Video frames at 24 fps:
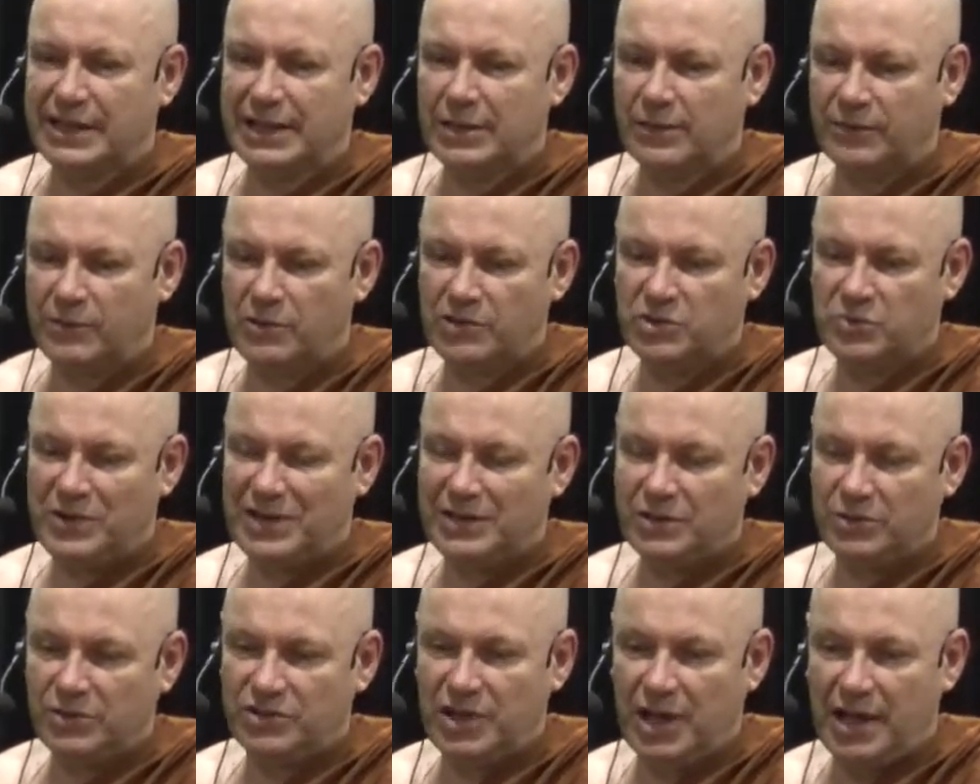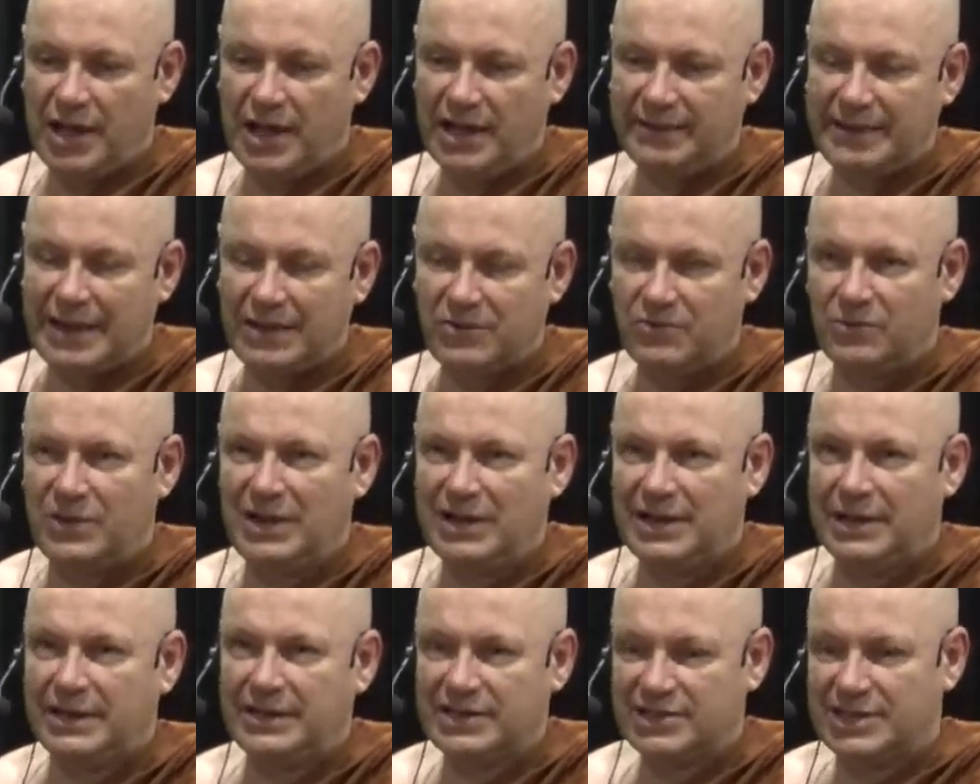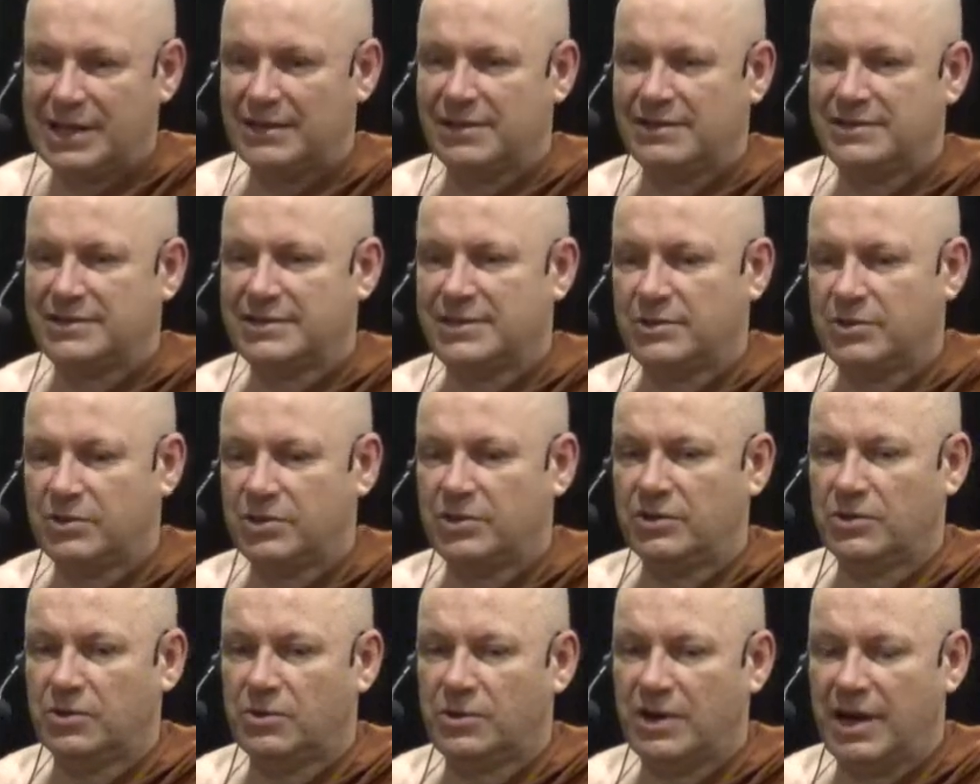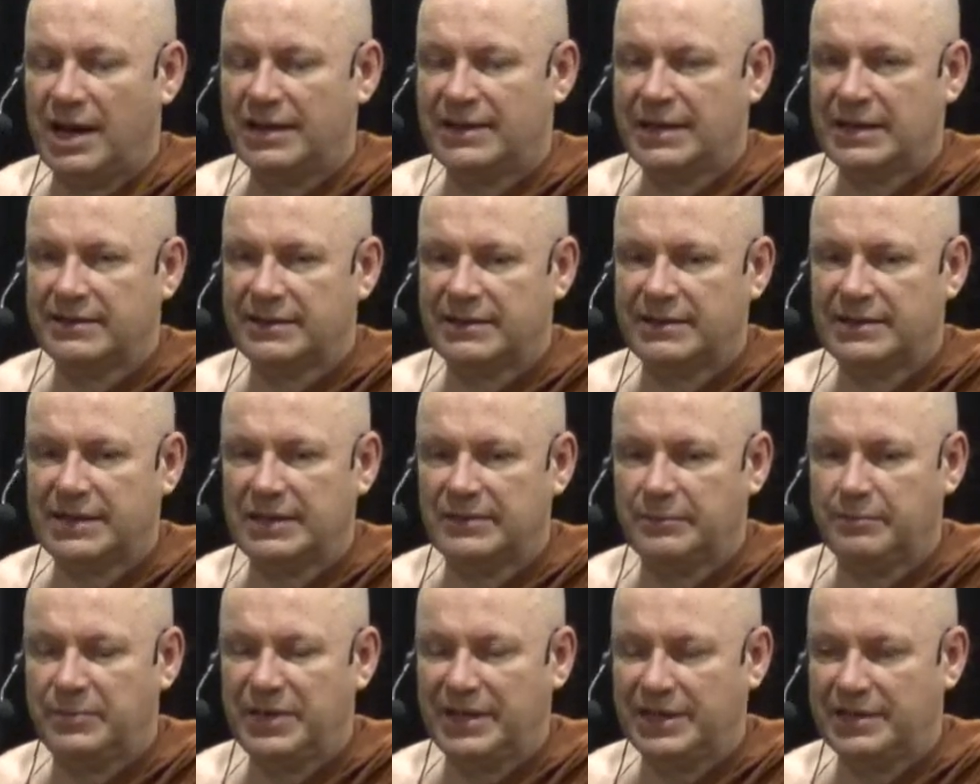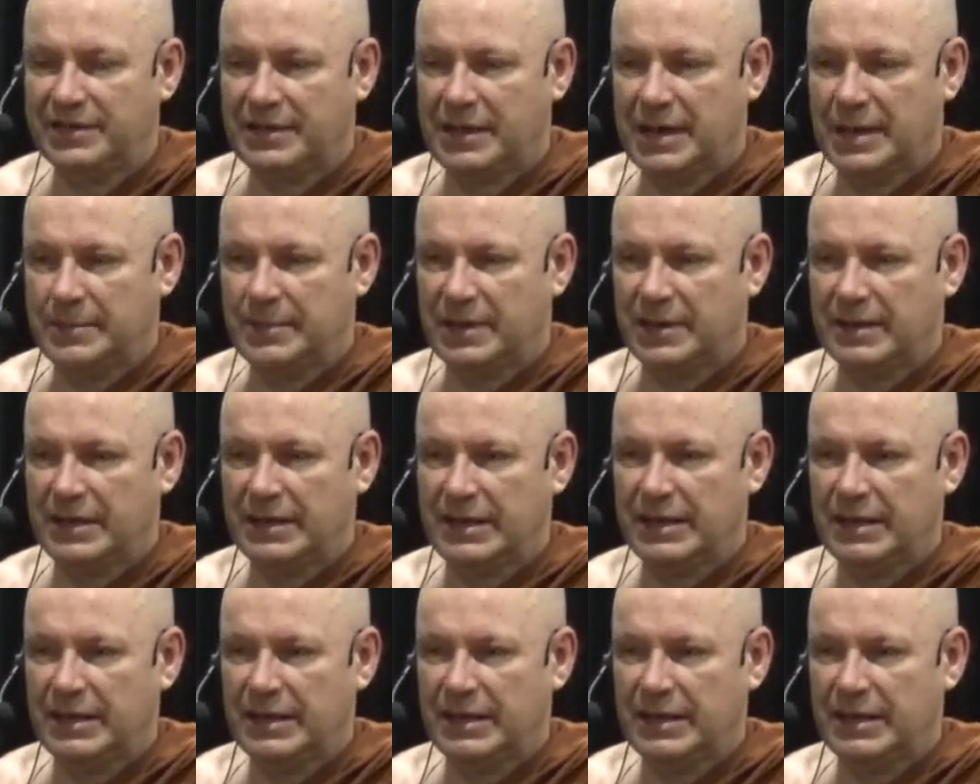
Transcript: And of course, when you die, that really challenges your, your identity big time.